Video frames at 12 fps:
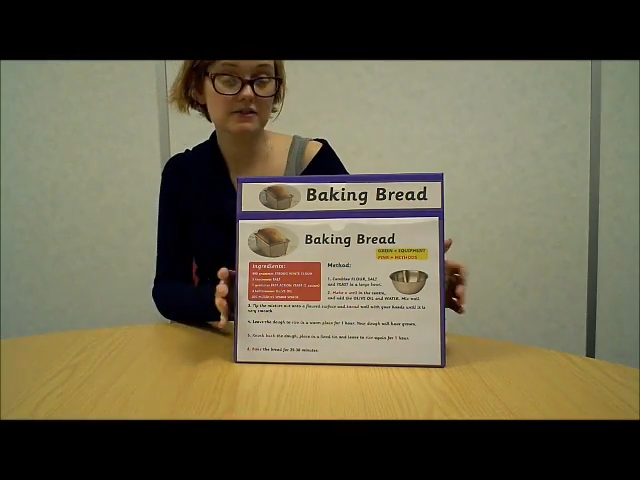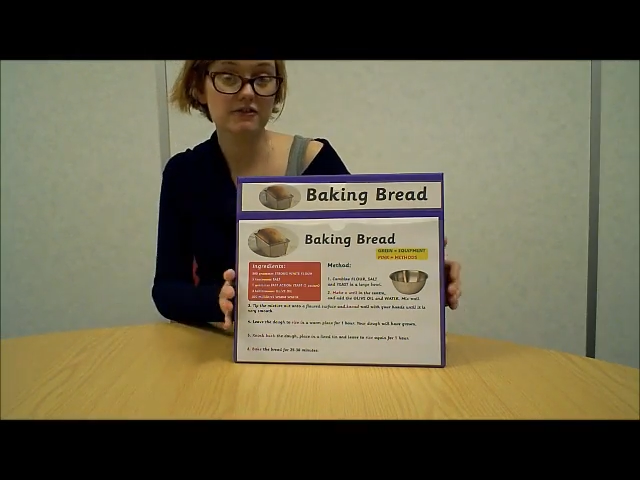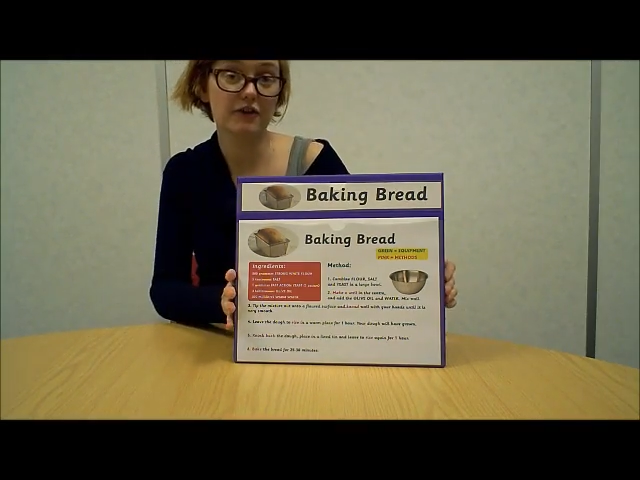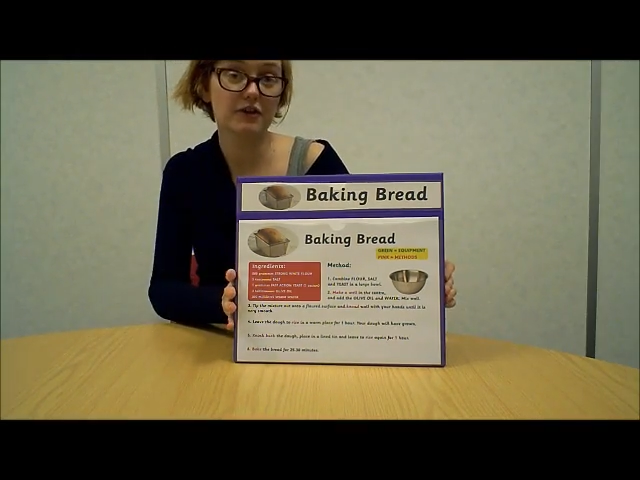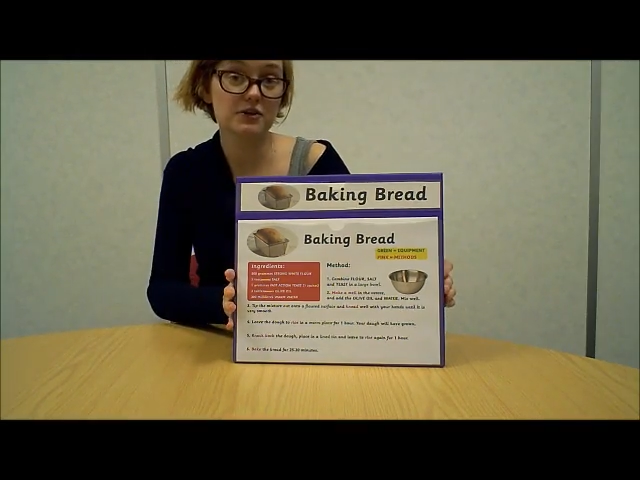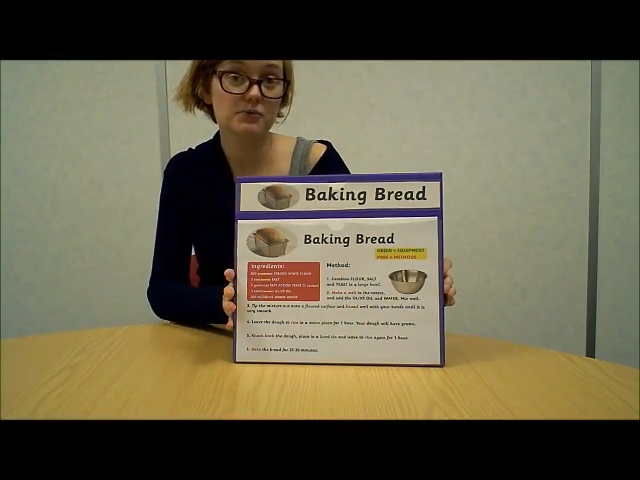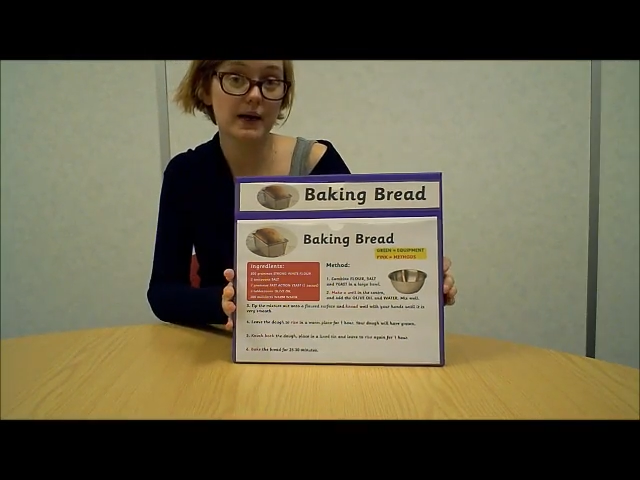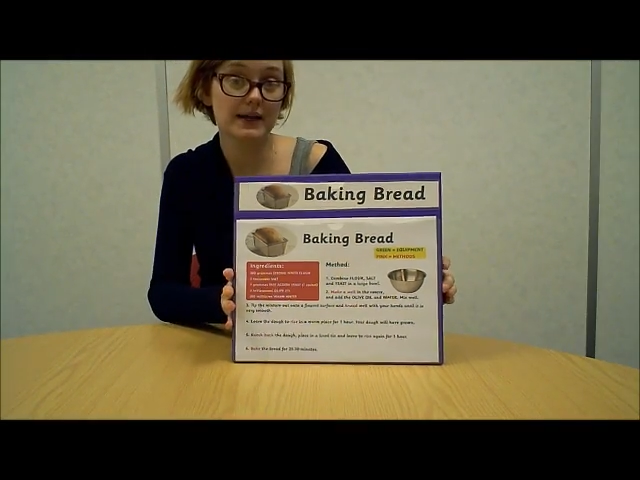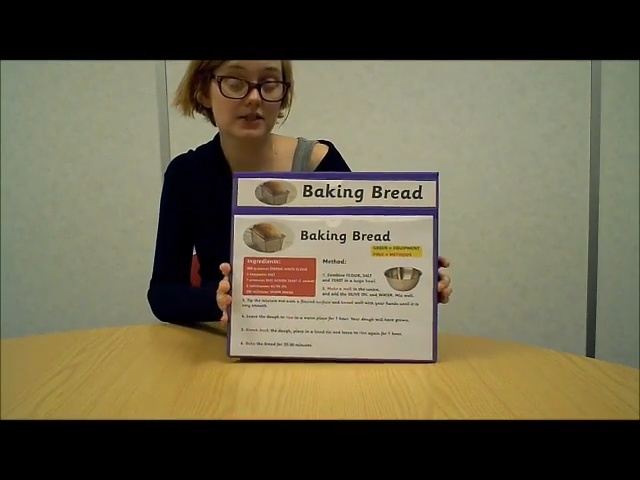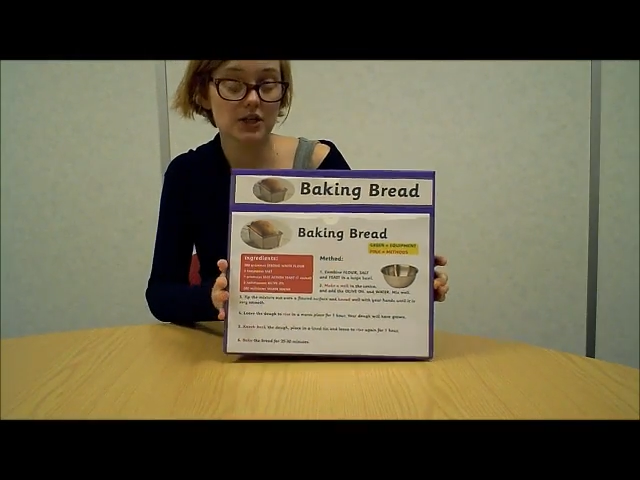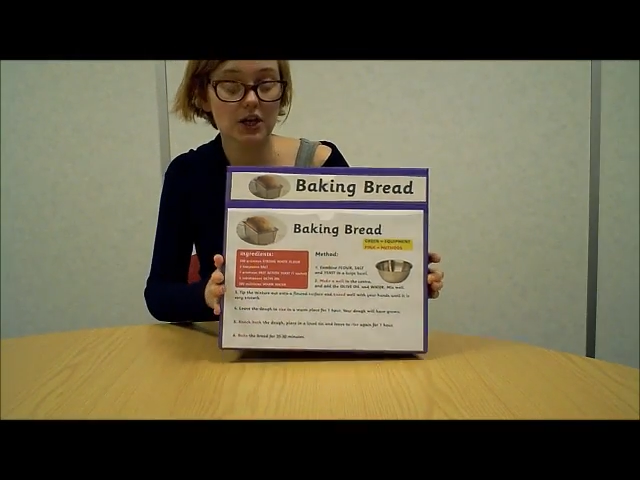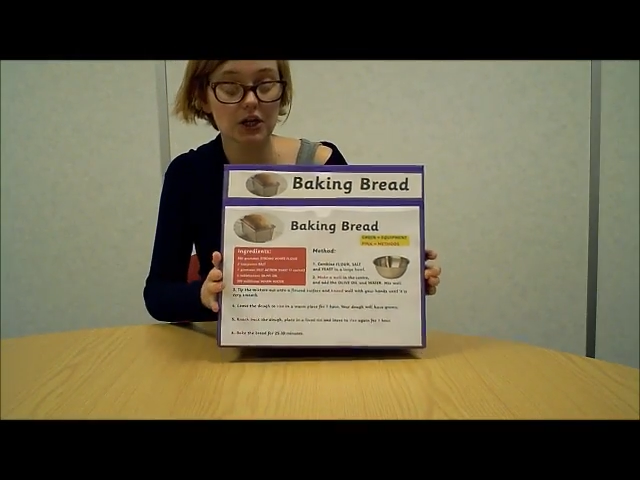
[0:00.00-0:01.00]
and the various
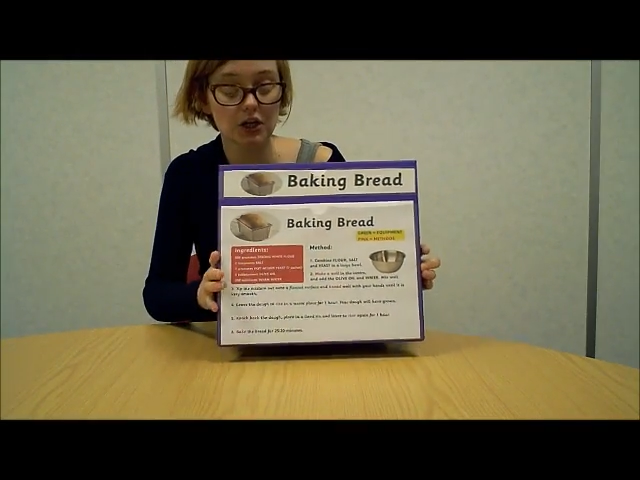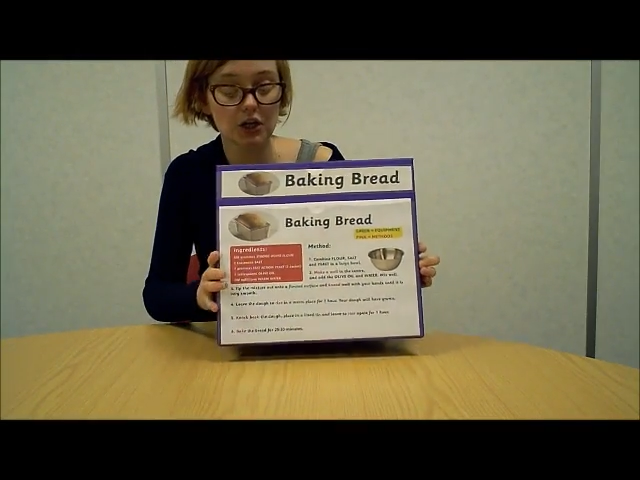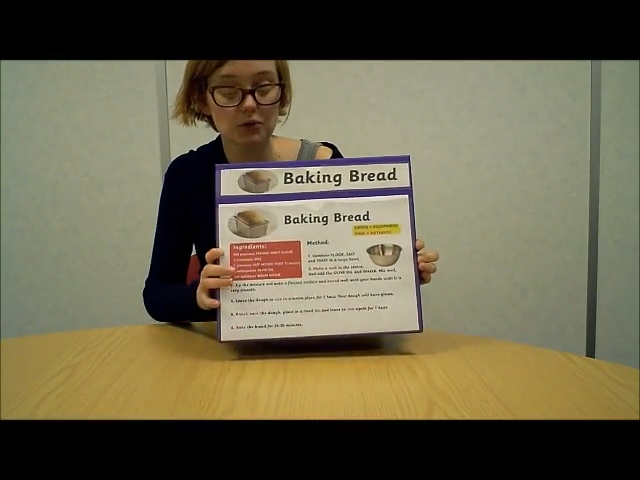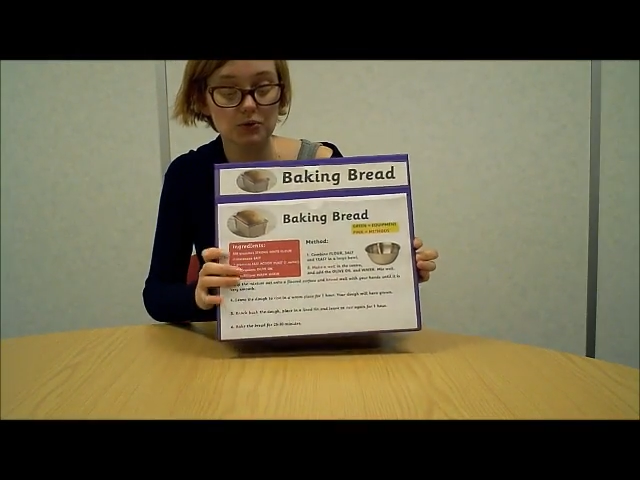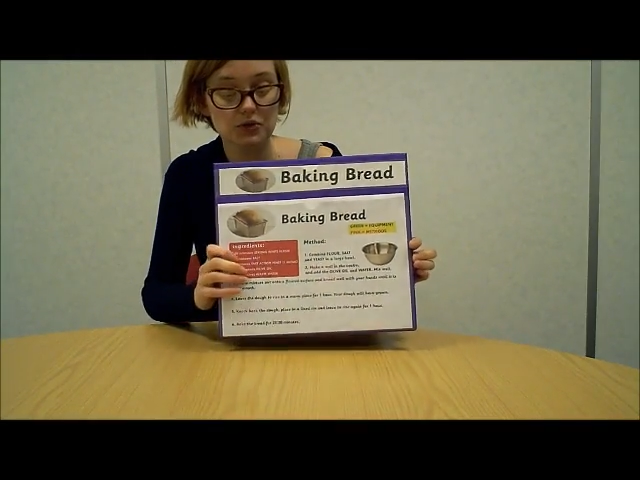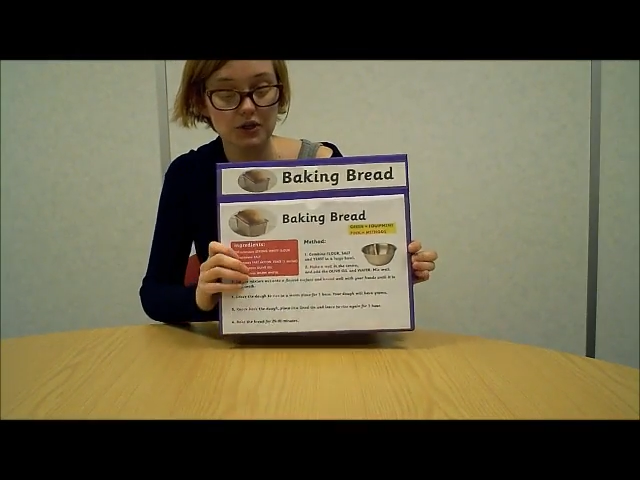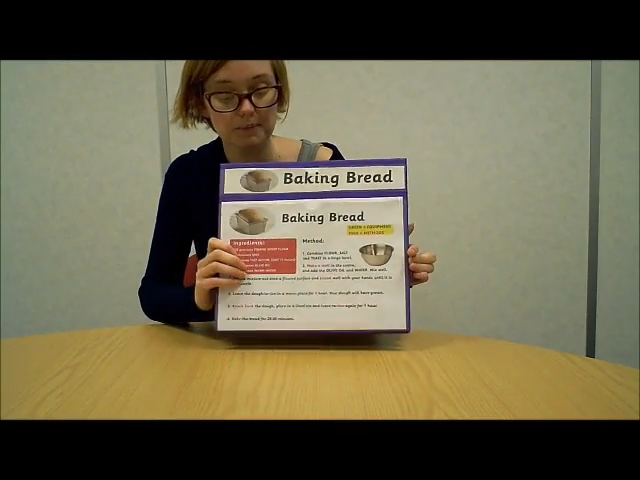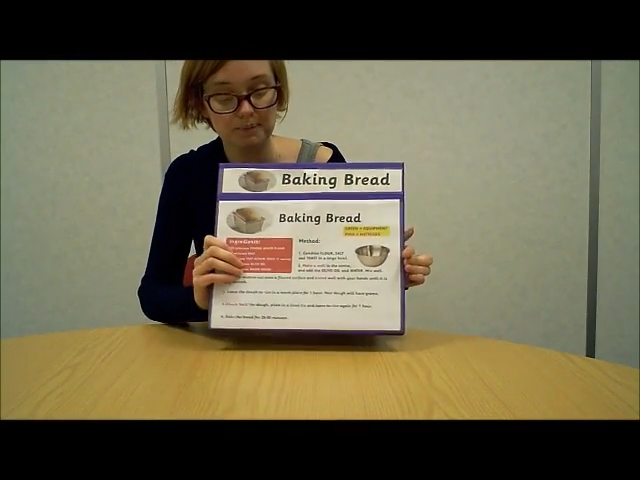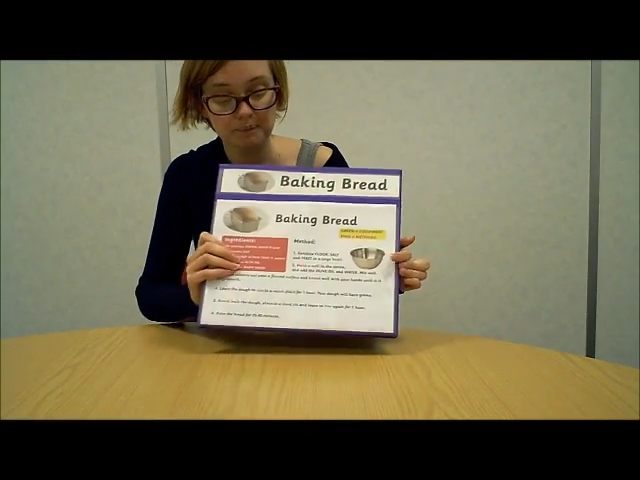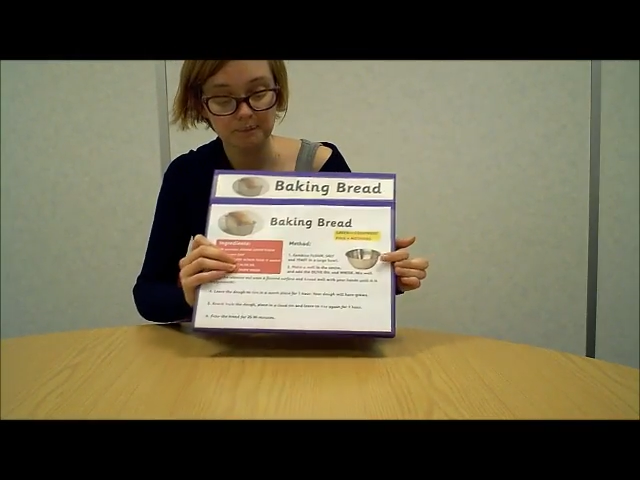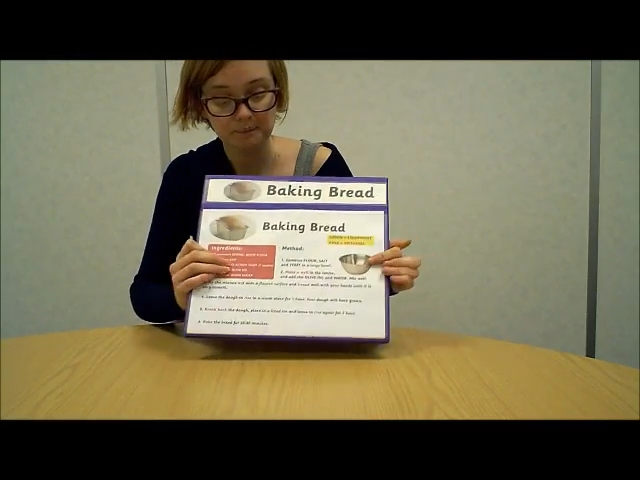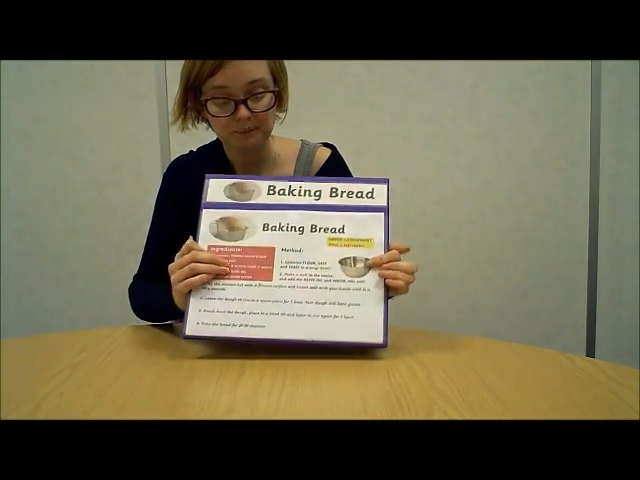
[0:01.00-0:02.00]
ways you can use them.